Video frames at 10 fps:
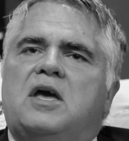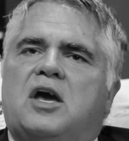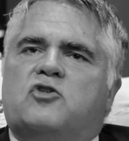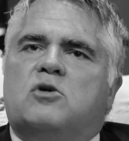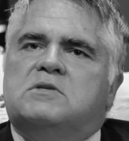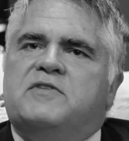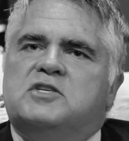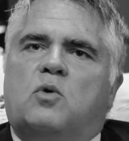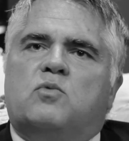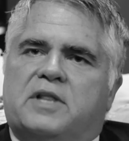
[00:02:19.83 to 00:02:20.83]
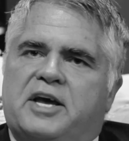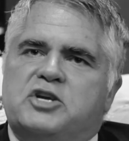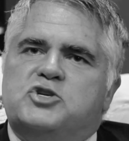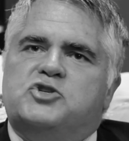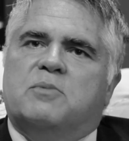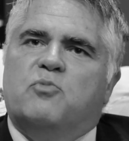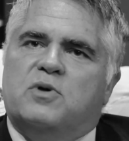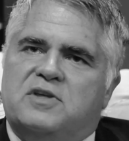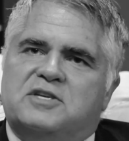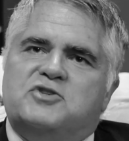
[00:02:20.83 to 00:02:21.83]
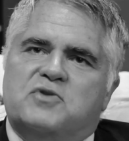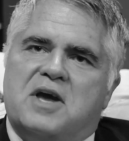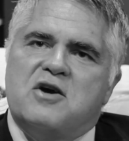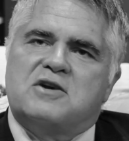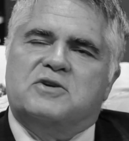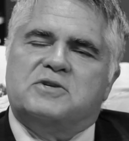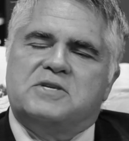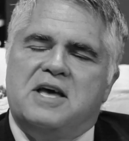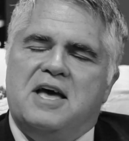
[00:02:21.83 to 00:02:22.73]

in terms of his own relationship with these two characters.